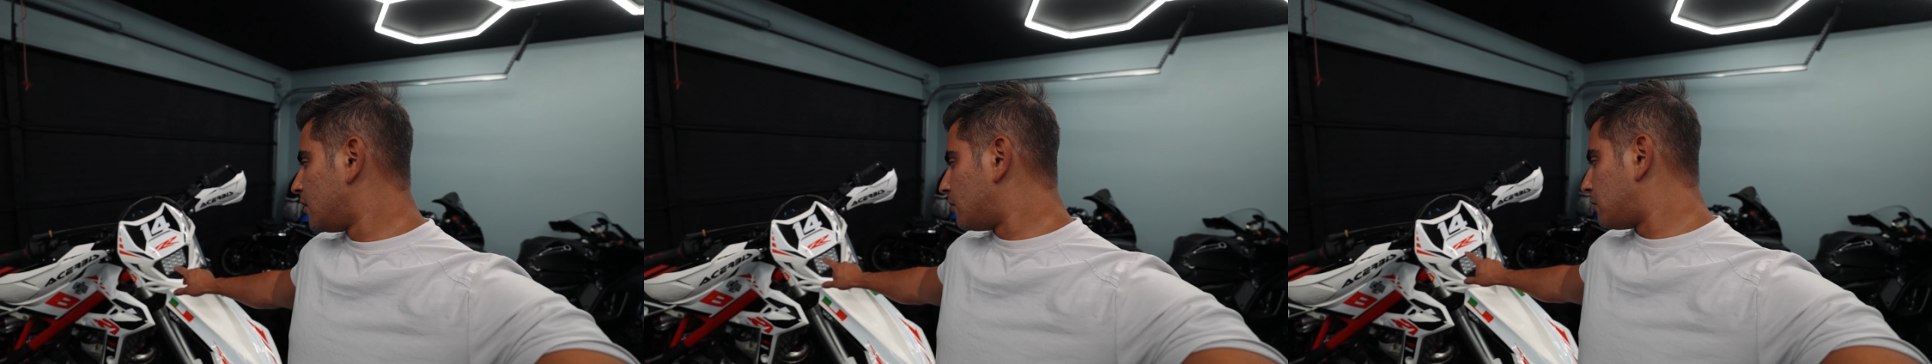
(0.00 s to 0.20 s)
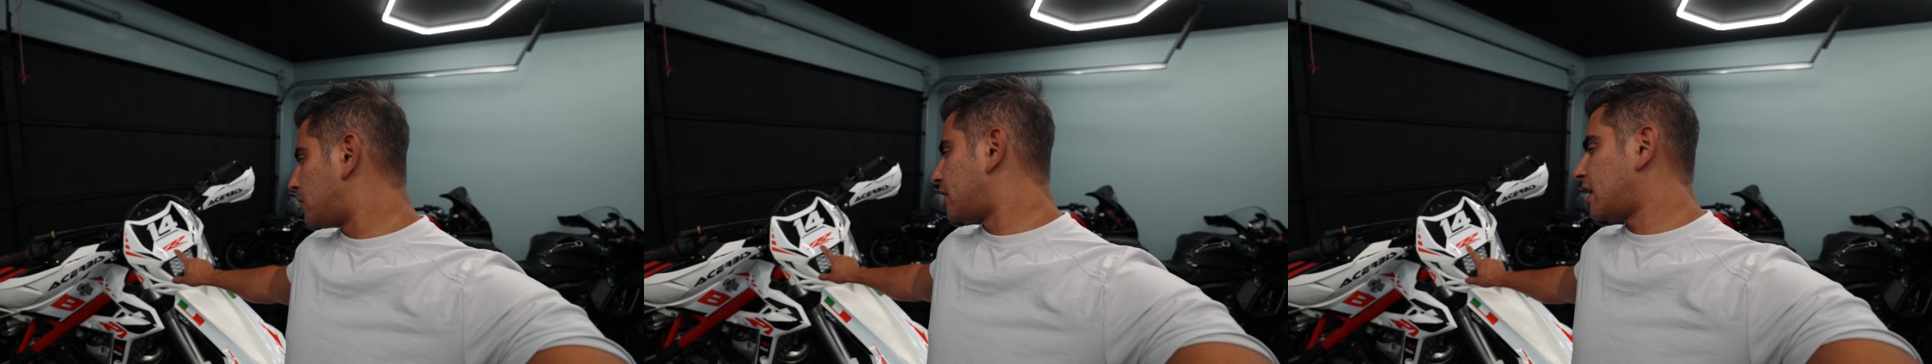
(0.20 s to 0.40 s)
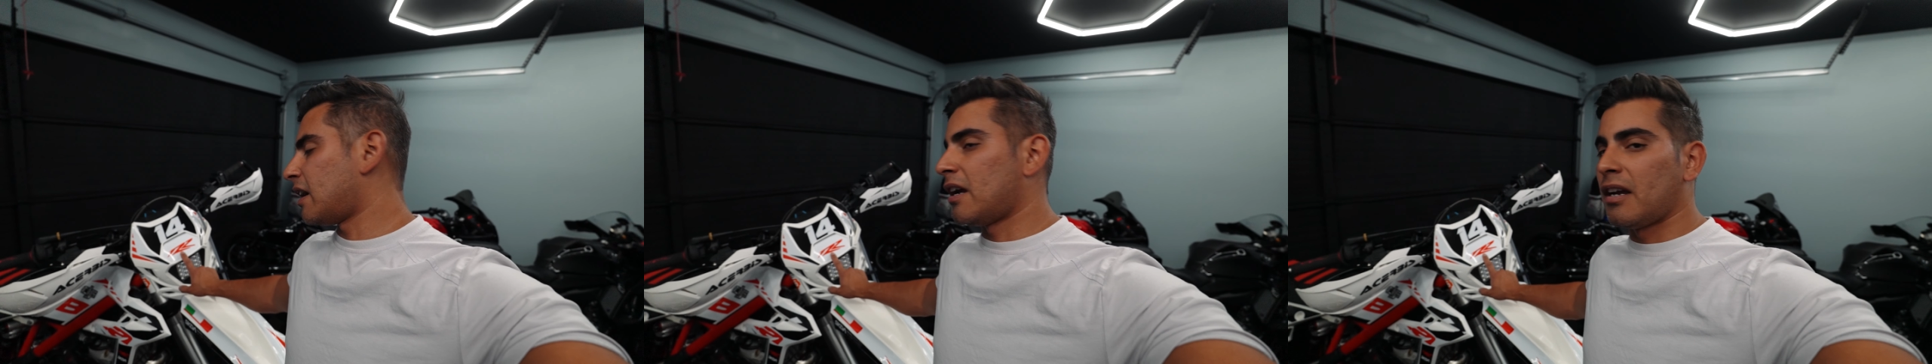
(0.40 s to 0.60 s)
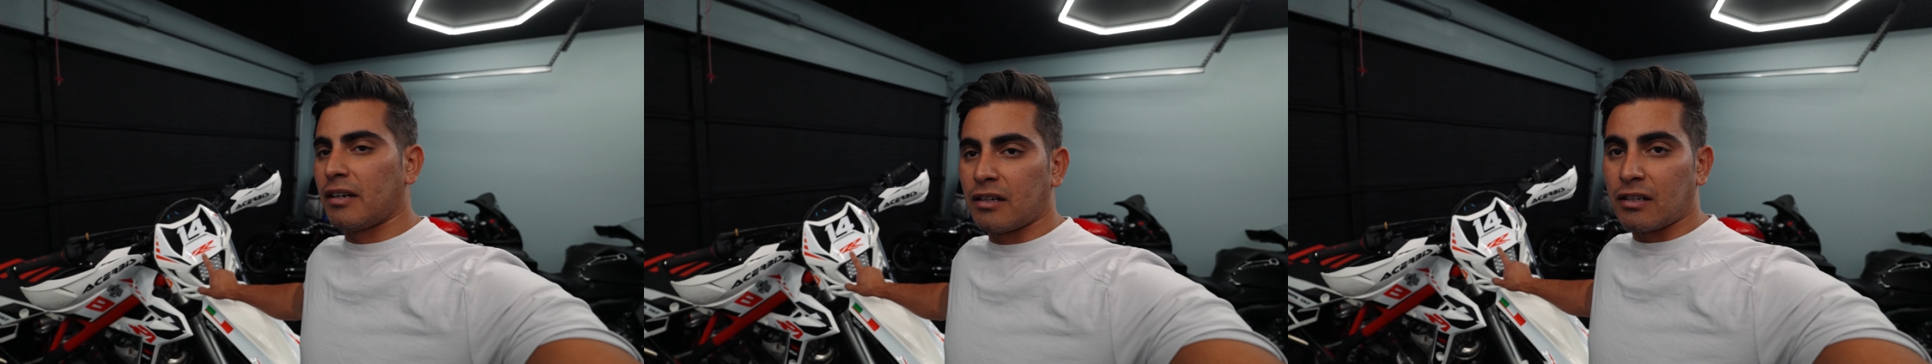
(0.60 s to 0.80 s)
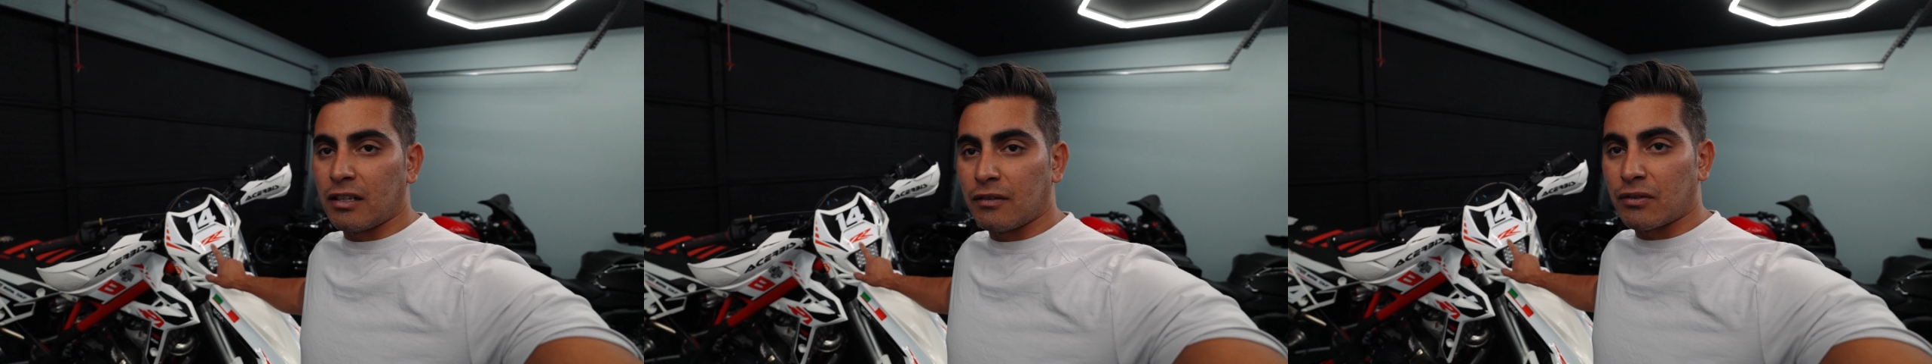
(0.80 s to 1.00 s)
went ahead
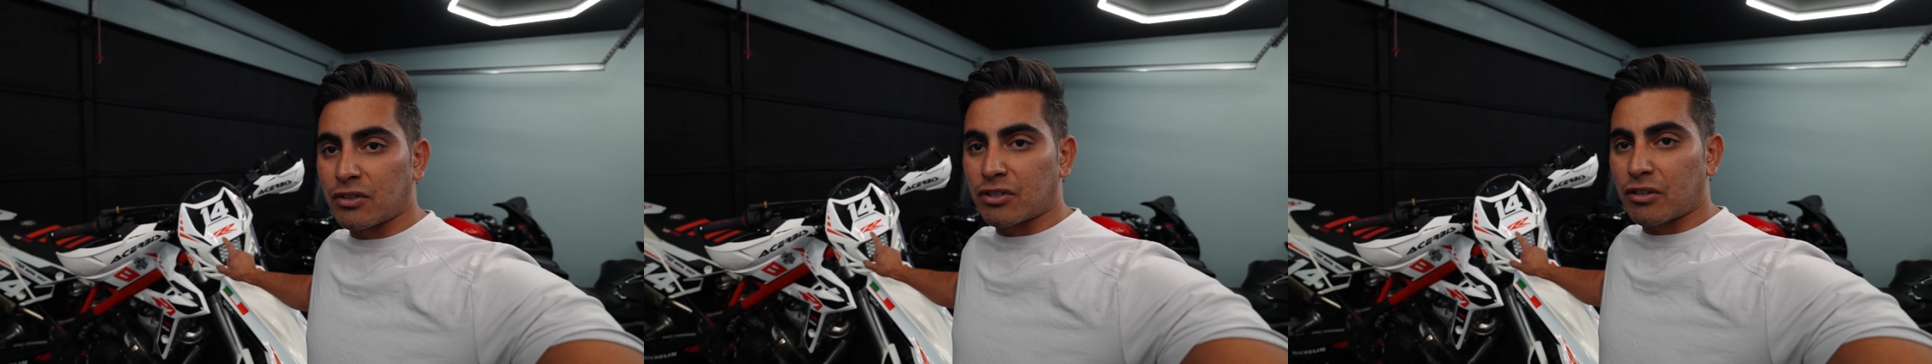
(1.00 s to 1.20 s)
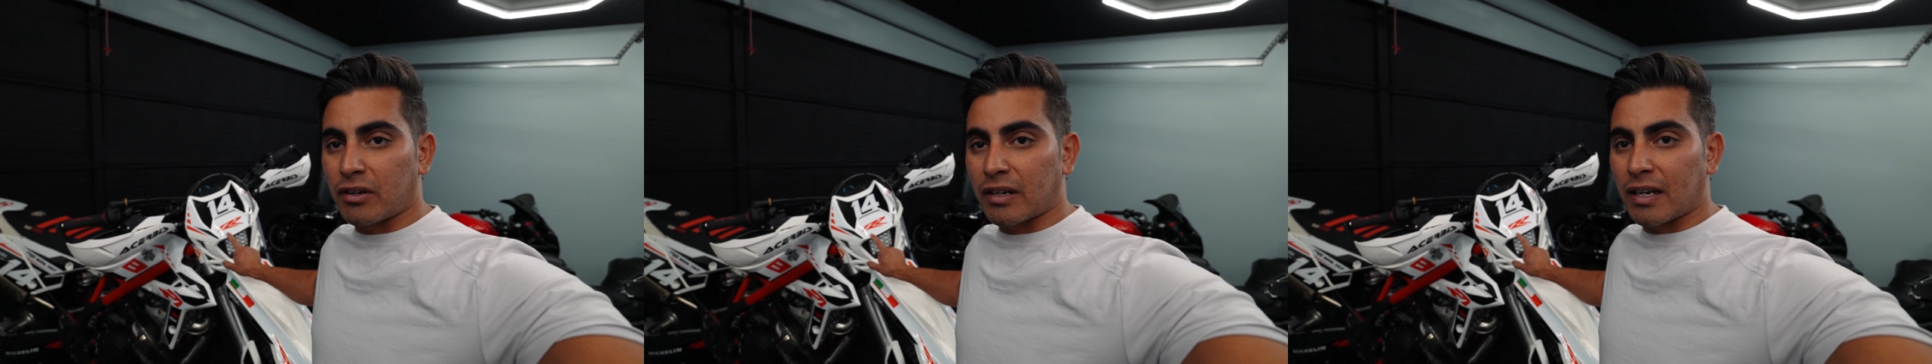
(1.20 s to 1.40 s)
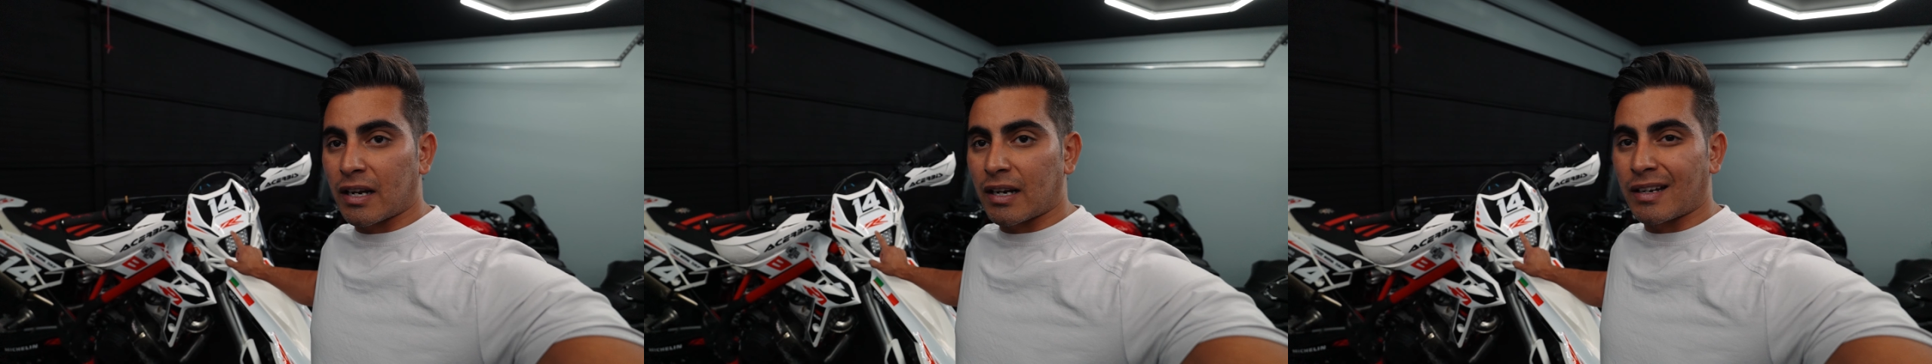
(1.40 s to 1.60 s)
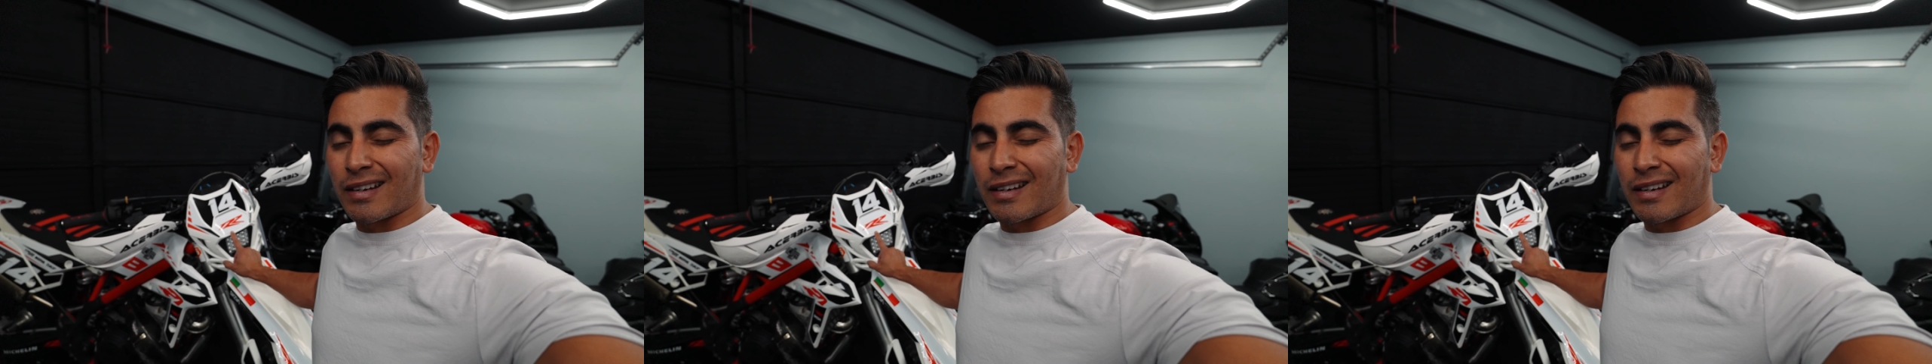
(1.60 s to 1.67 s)
and even started kind